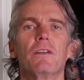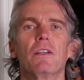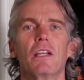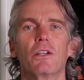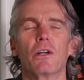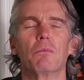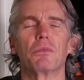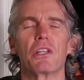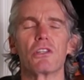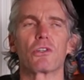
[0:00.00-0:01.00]
and
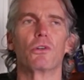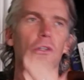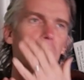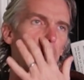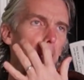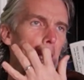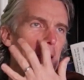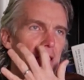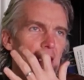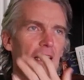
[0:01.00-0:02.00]
please God, it
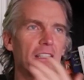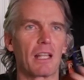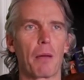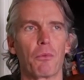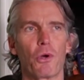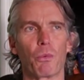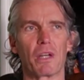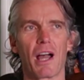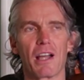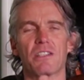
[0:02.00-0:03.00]
doesn't get to that point where
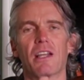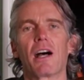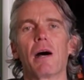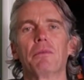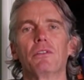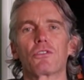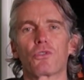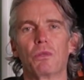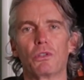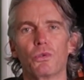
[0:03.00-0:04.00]
it has to happen.
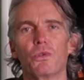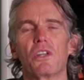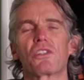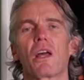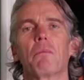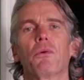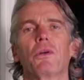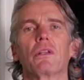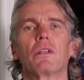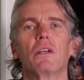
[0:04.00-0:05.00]
So we do reach that
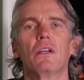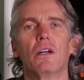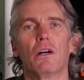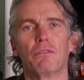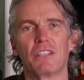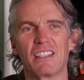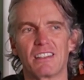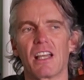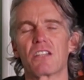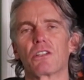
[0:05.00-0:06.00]
point of like
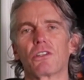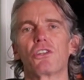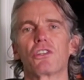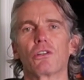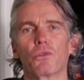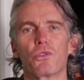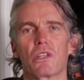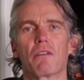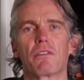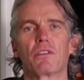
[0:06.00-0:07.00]
desolation and
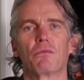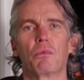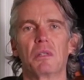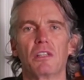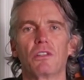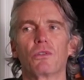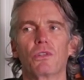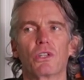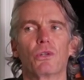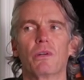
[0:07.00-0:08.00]
losing everything, where we need to go,
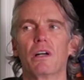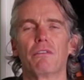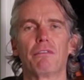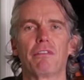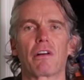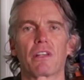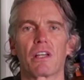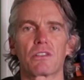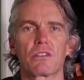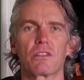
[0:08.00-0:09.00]
what, fuck
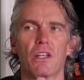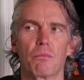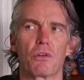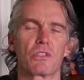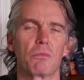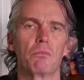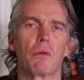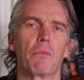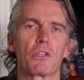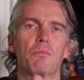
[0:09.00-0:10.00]
this. There
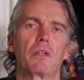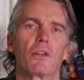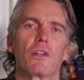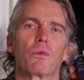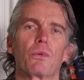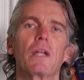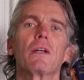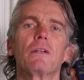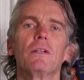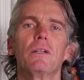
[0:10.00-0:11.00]
must be another way.
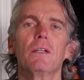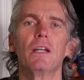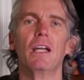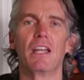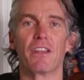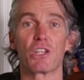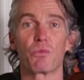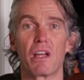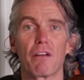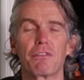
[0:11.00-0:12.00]
And that's
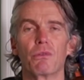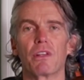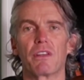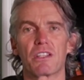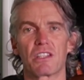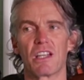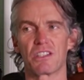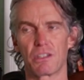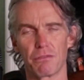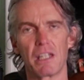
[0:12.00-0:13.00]
why I feel that this is
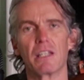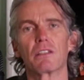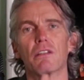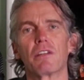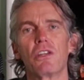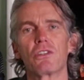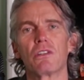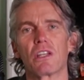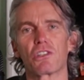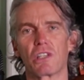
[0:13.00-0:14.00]
divine
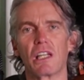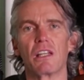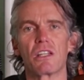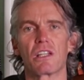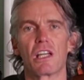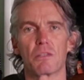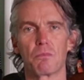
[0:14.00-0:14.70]
intervention. This great reset is